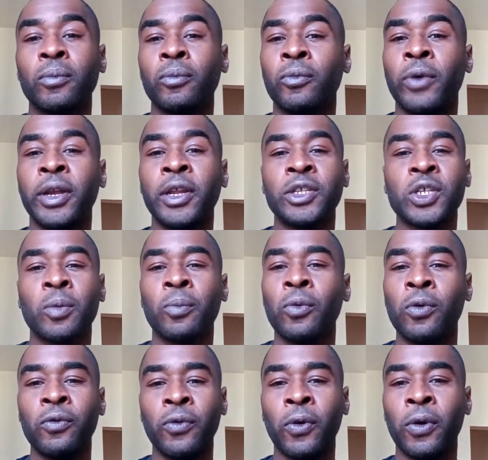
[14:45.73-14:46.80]
ready to
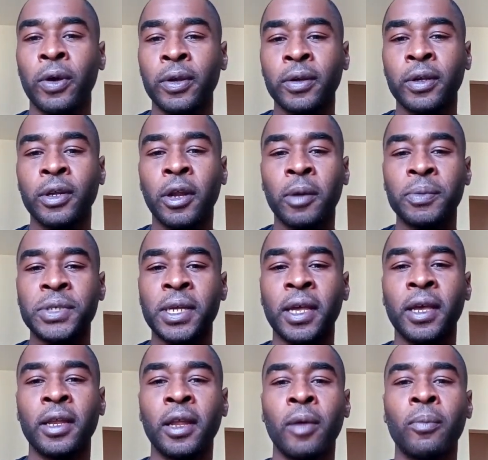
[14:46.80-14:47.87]
move on, you know what I'm
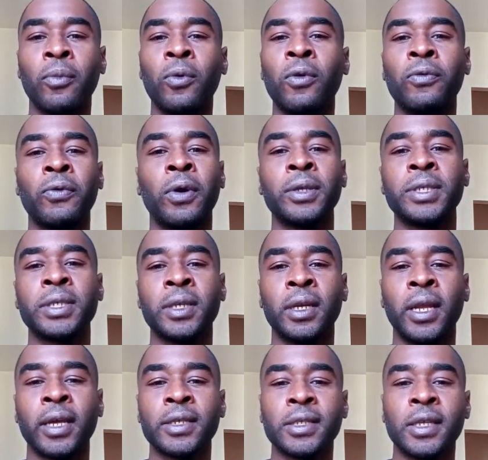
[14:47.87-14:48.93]
saying, and move on to the
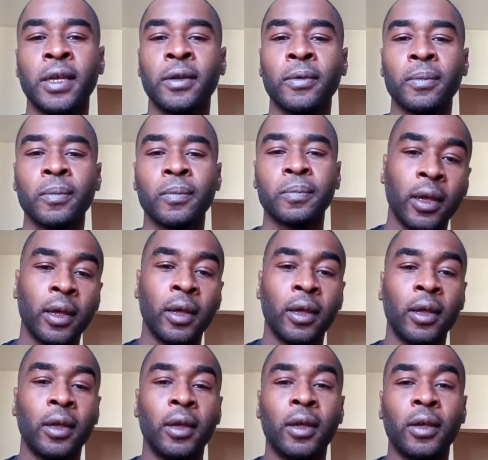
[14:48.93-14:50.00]
next thing.
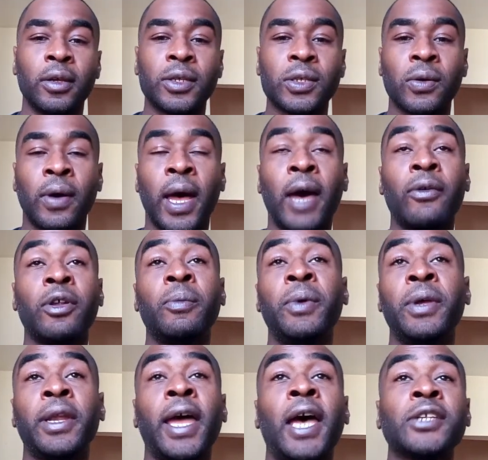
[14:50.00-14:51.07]
So I would have
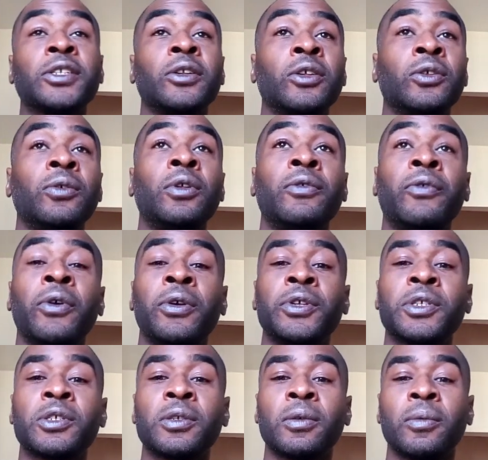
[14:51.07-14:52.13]
been asking the
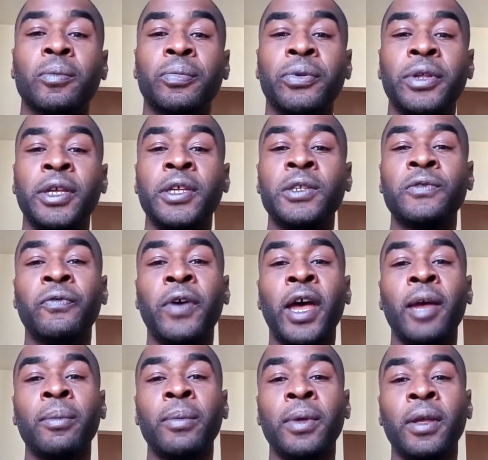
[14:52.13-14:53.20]
universe, please
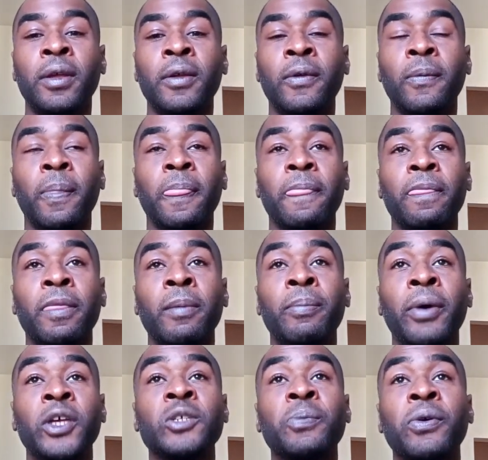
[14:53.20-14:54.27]
find me the
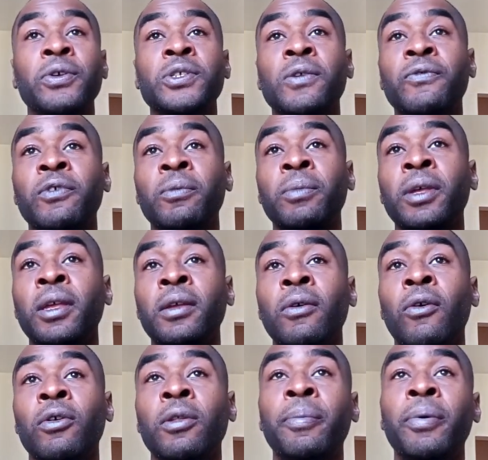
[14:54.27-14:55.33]
best person for me,
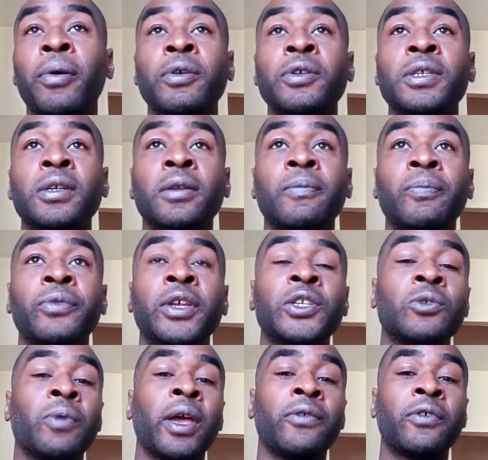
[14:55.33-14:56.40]
or the person
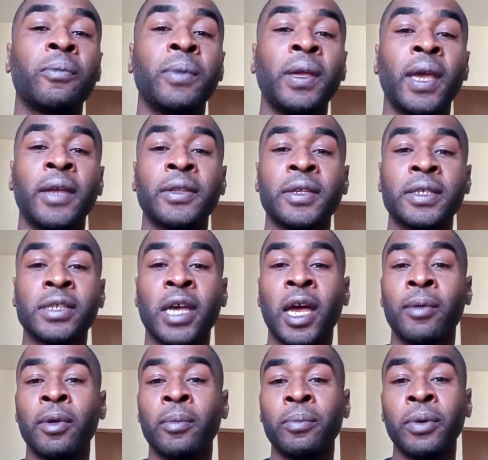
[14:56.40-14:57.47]
that's right for me at this
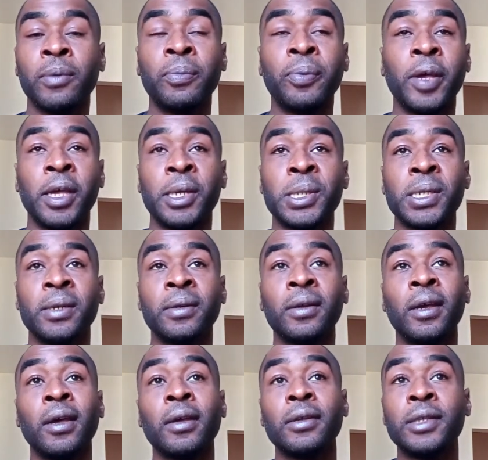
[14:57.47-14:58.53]
time, and been patient,
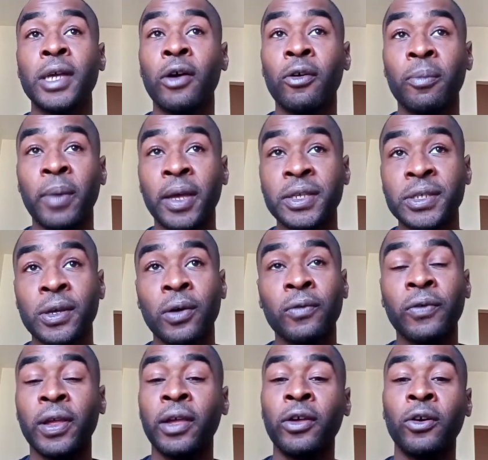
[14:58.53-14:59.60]
dealt with
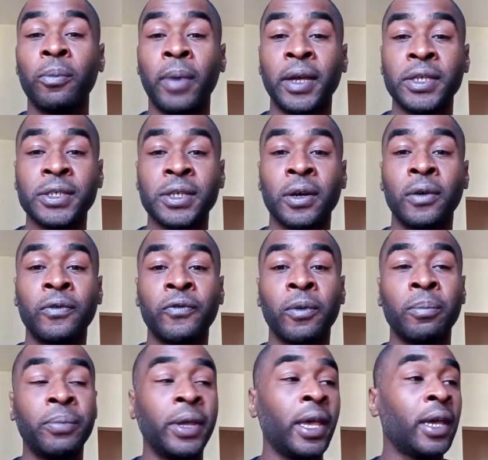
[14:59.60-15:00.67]
myself, healed myself
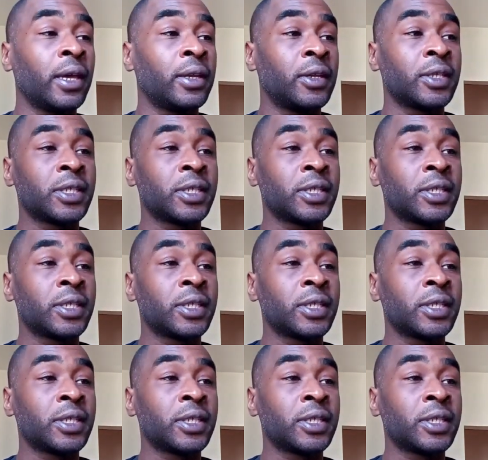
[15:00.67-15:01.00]
from being in this